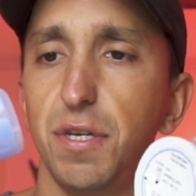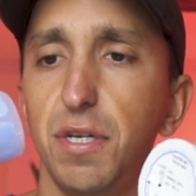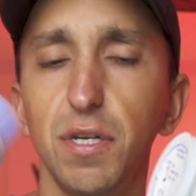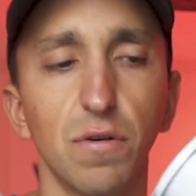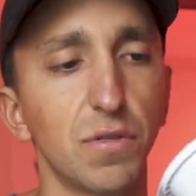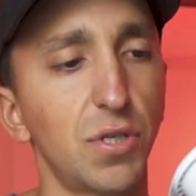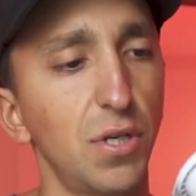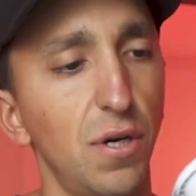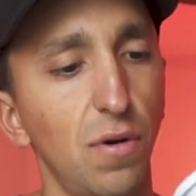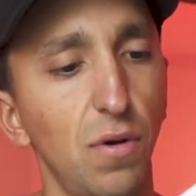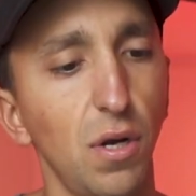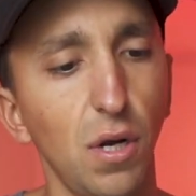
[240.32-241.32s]
the needle.
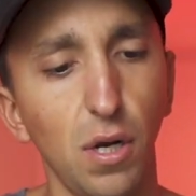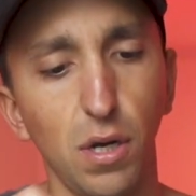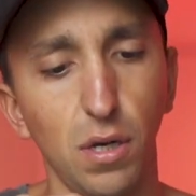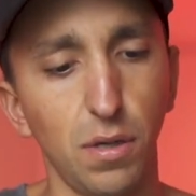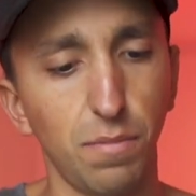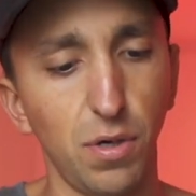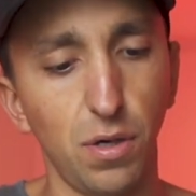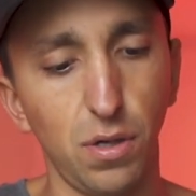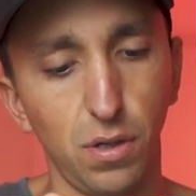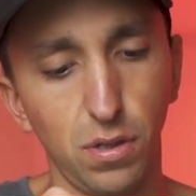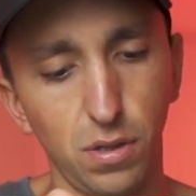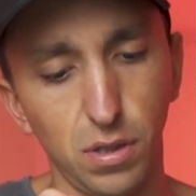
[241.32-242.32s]
So I'm gonna
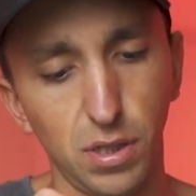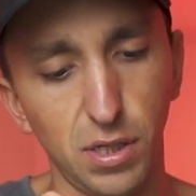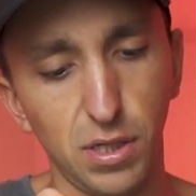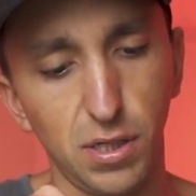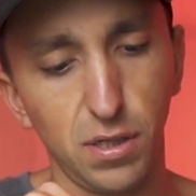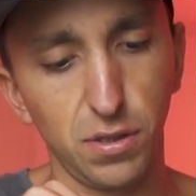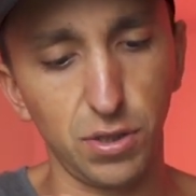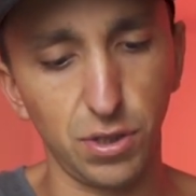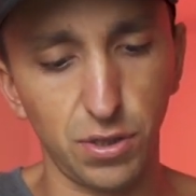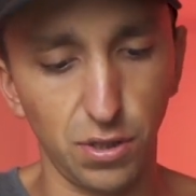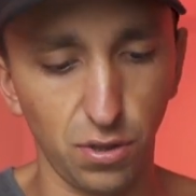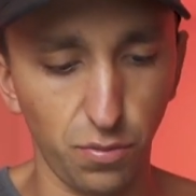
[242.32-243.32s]
uh,
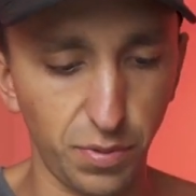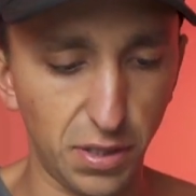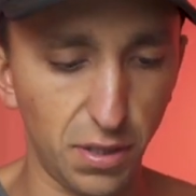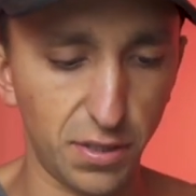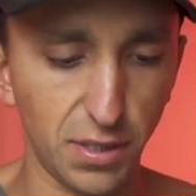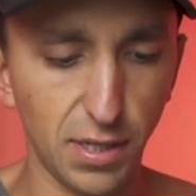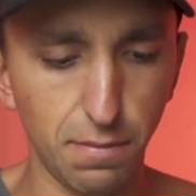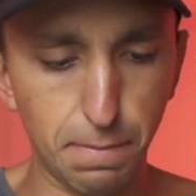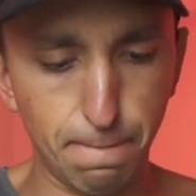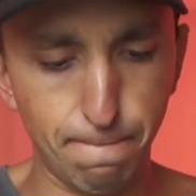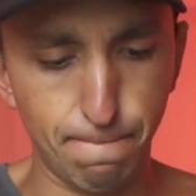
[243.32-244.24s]
just open this up.